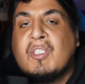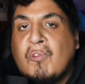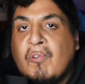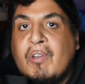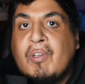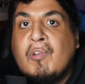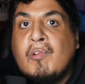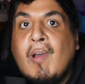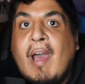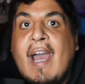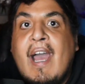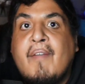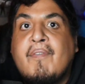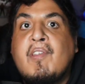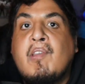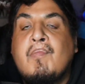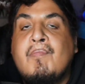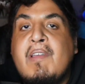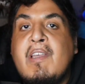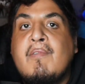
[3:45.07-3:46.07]
it's going to
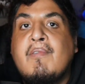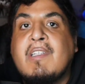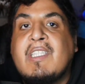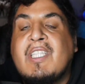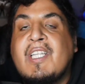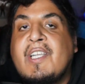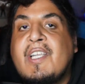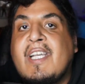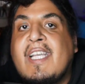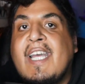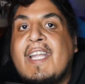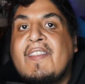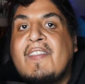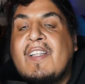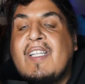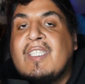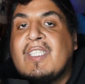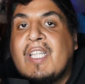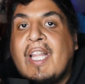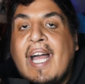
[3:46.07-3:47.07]
have to be within, again,
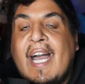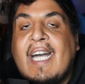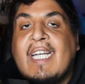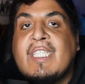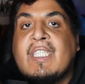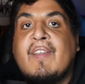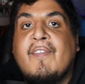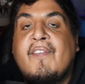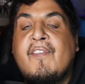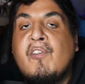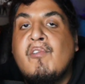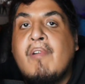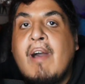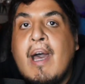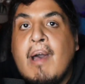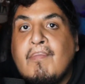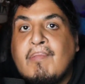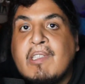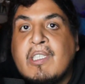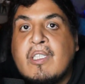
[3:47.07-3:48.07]
these last few
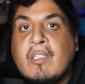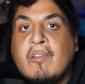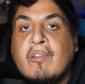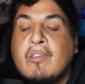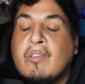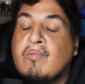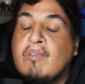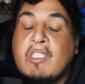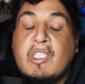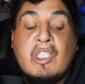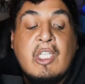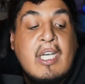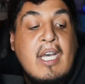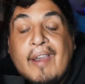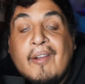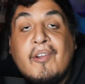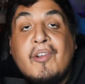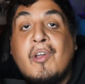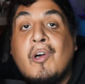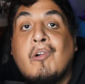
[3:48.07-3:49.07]
episodes, which
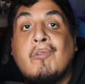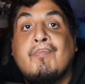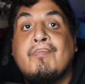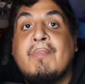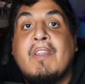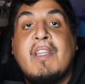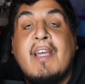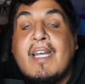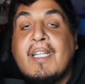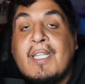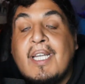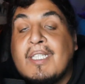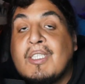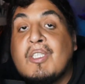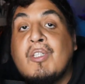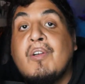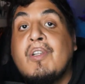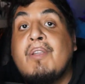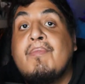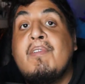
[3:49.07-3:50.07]
I don't know,
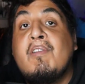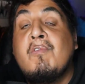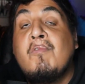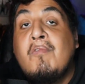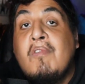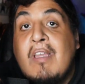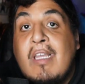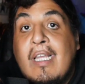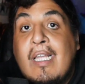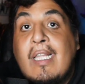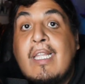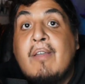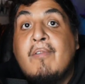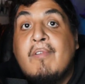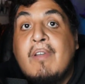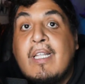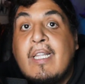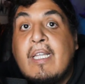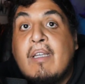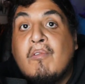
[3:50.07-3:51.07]
that's going to be really,
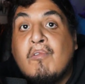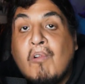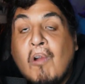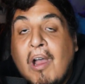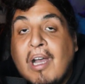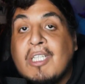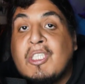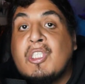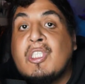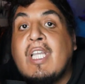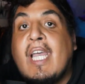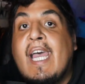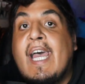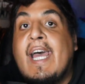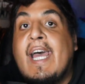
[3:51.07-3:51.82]
really rushed.